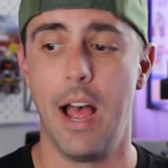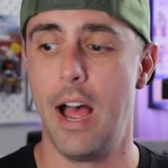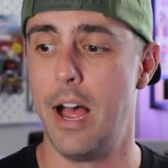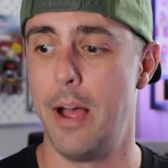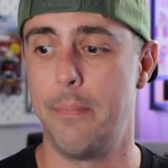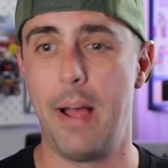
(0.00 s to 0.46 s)

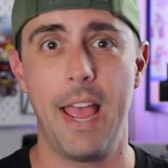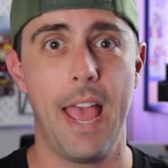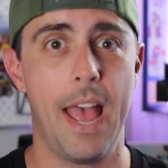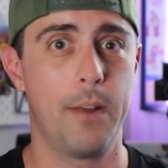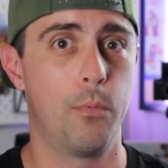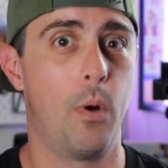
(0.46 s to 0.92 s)
I
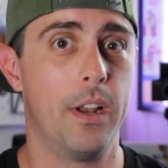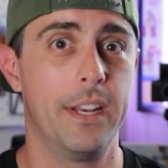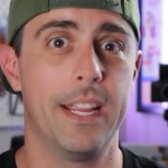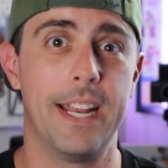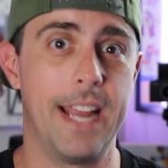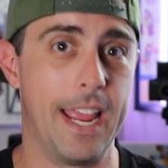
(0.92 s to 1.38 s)
had
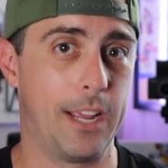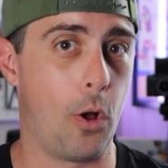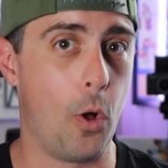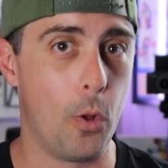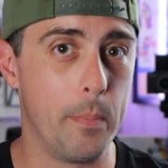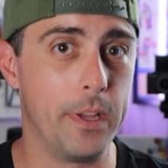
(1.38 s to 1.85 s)
one in a
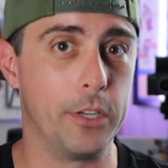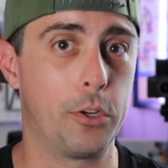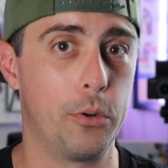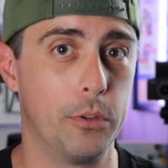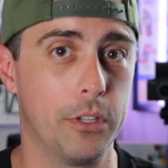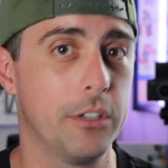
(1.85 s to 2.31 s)
Coleman
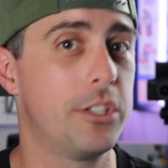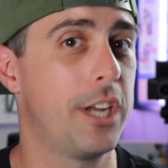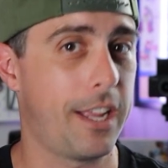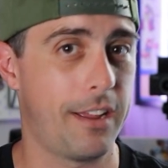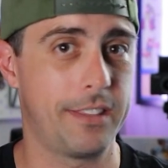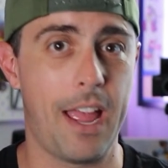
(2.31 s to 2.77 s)
cooler.
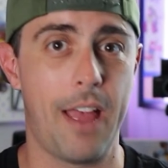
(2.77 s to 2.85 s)
Check out